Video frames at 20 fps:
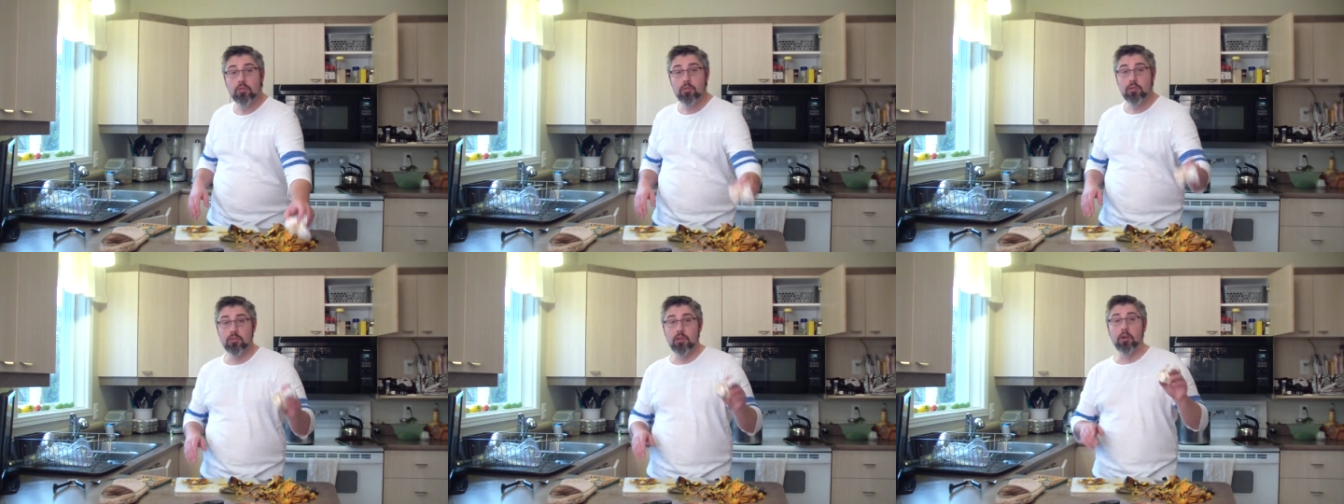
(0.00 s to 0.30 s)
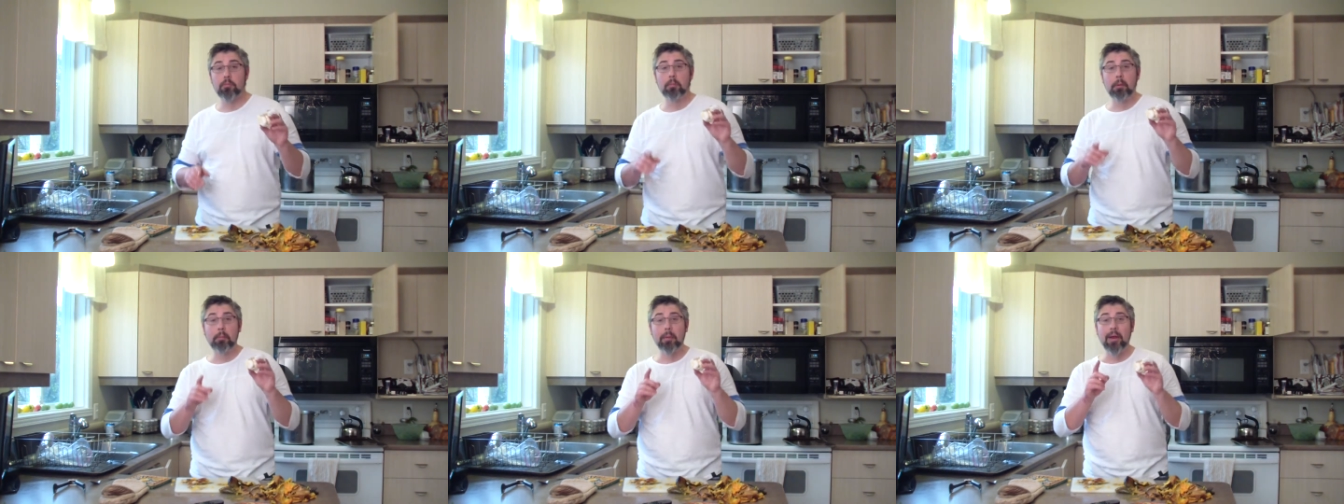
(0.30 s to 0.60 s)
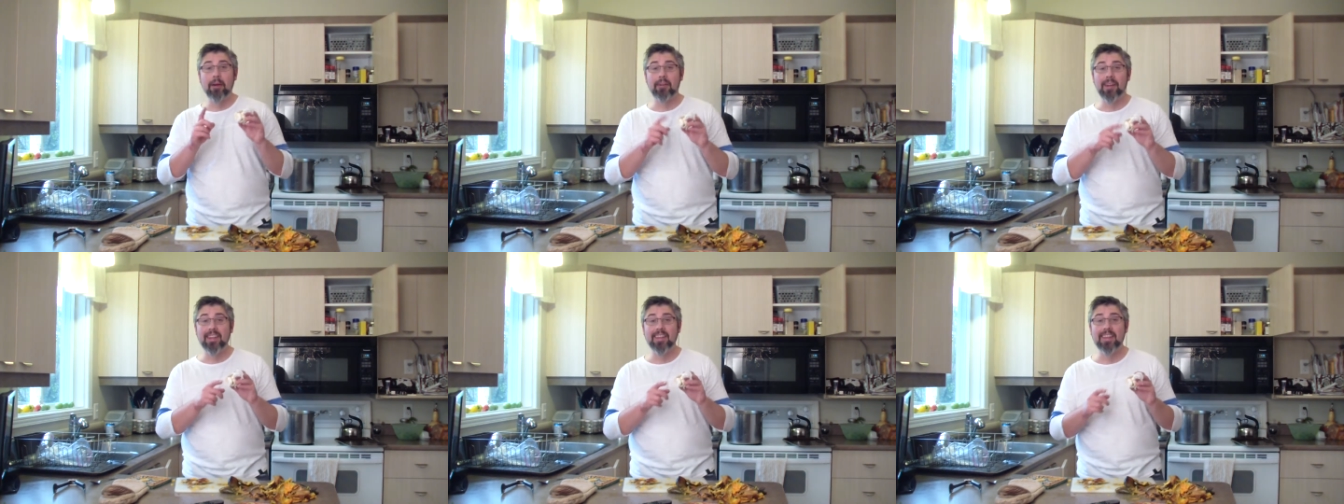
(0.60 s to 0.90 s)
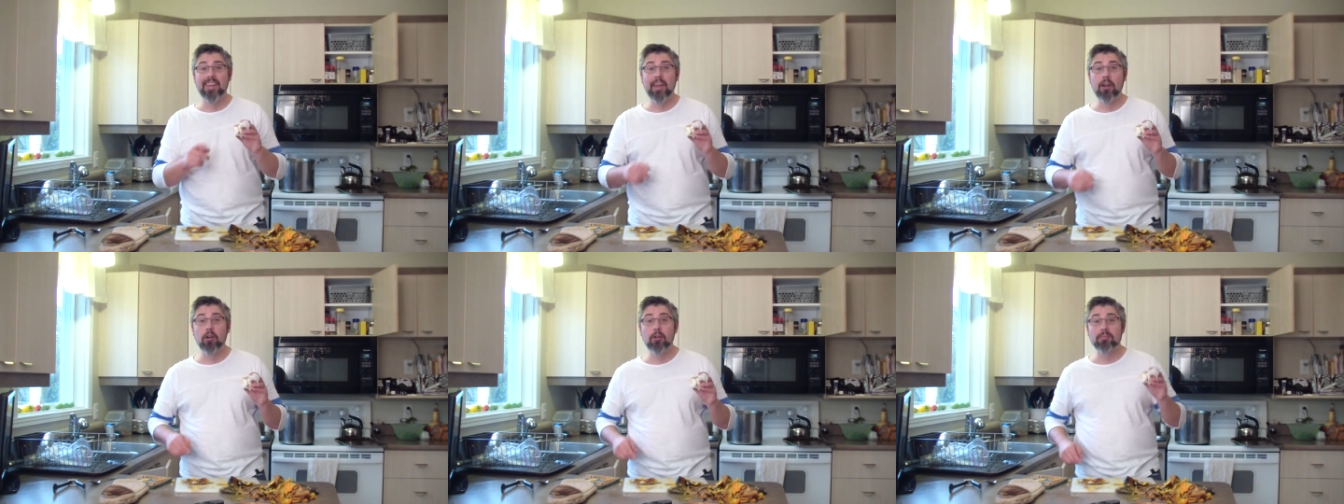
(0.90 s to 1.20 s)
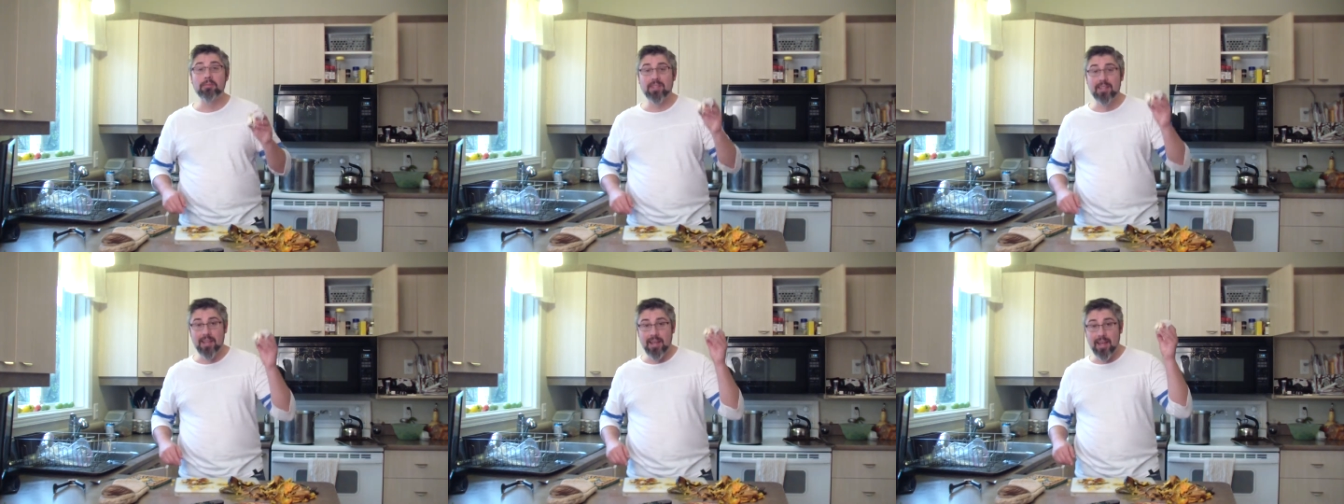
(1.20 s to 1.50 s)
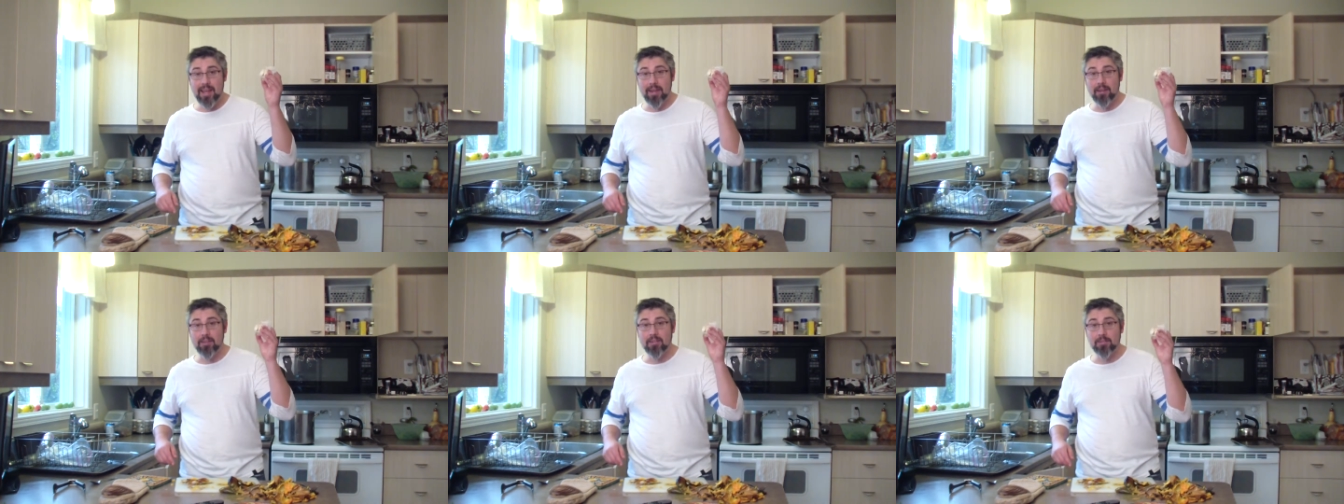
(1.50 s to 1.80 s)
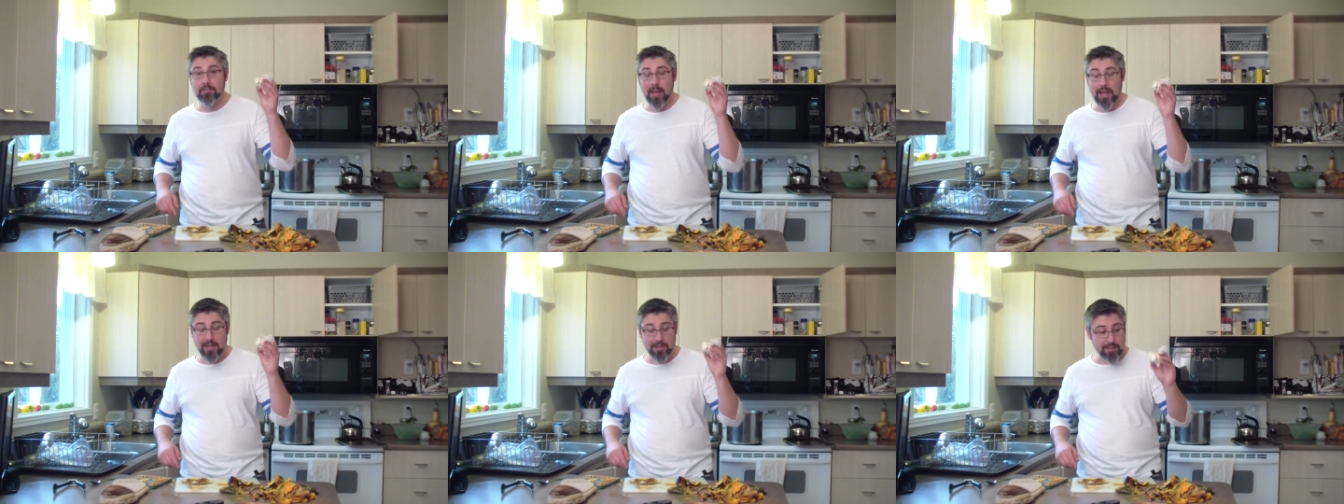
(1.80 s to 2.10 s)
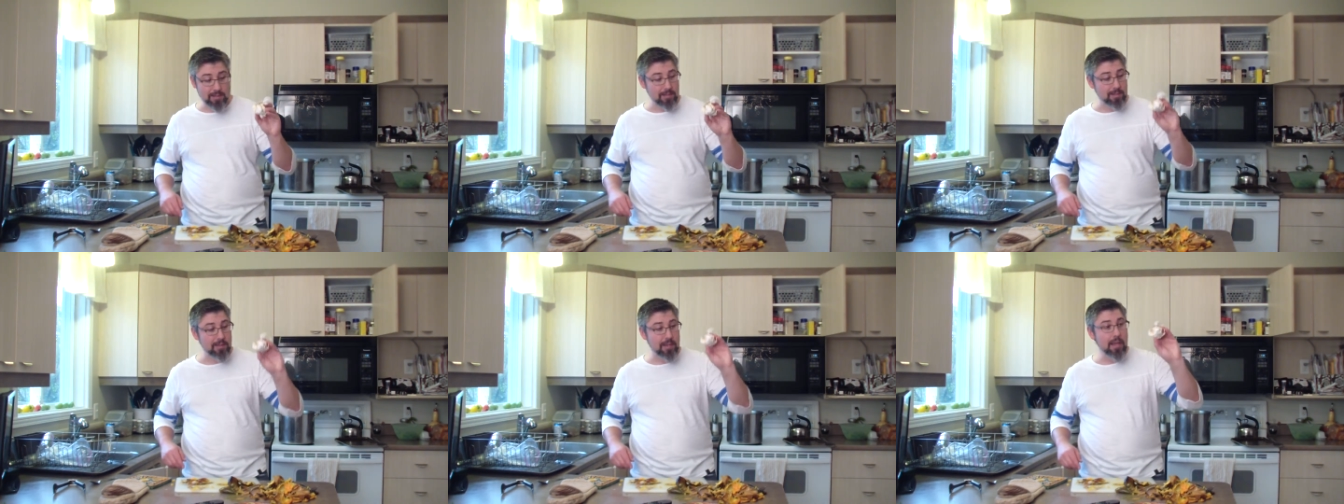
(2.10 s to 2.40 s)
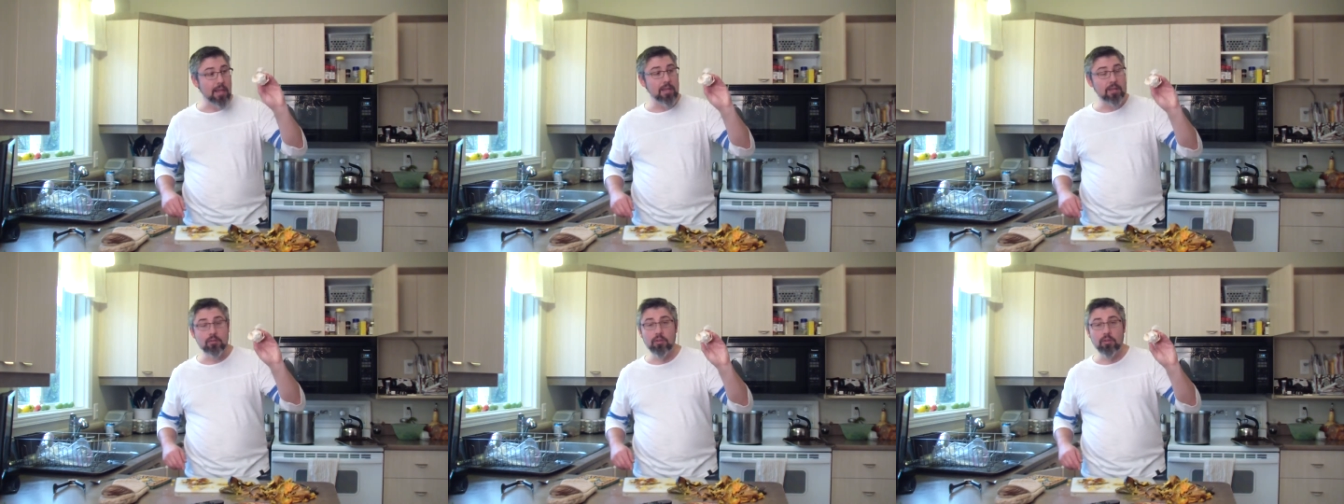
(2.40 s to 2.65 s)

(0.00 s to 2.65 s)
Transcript: start preparing the herbs and the spices.